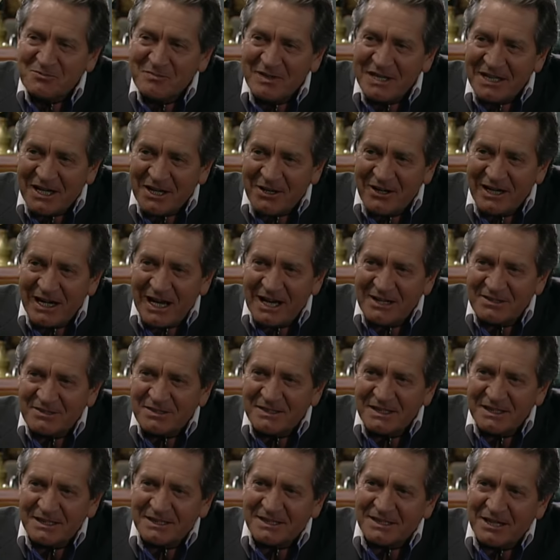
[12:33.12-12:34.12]
be going out to
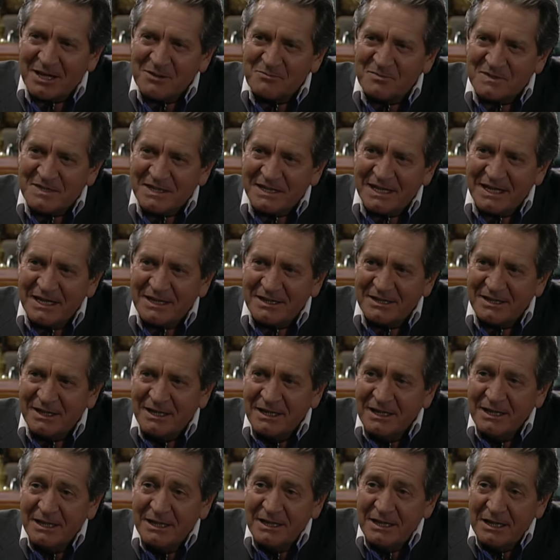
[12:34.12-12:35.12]
the clubs again.
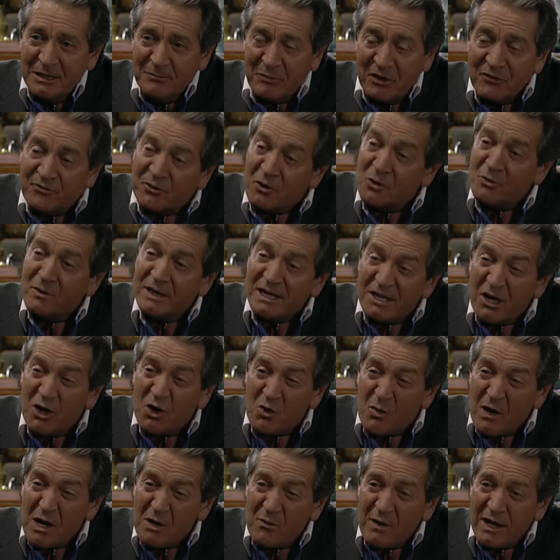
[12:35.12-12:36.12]
Before we know
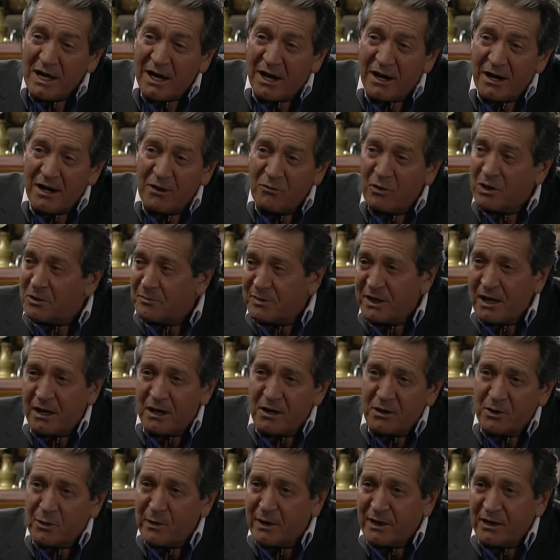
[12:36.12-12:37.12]
where we are, we'll be
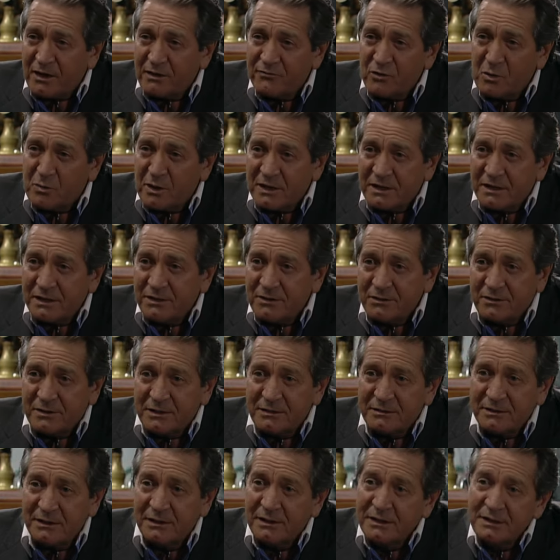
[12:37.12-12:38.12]
arguing over whether you
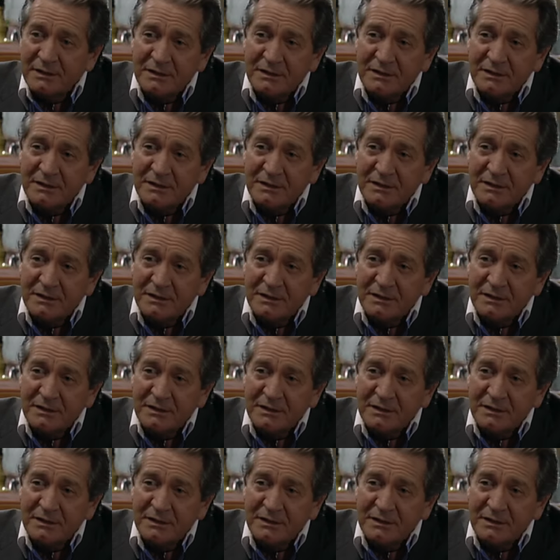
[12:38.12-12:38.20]
can,